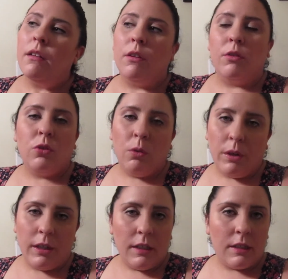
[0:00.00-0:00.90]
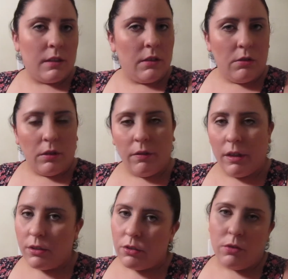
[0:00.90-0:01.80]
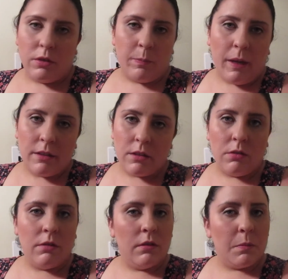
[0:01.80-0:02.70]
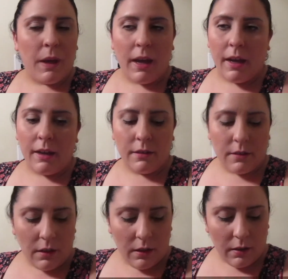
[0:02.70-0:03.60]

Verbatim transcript: little toys, little erasers, pencils, pads.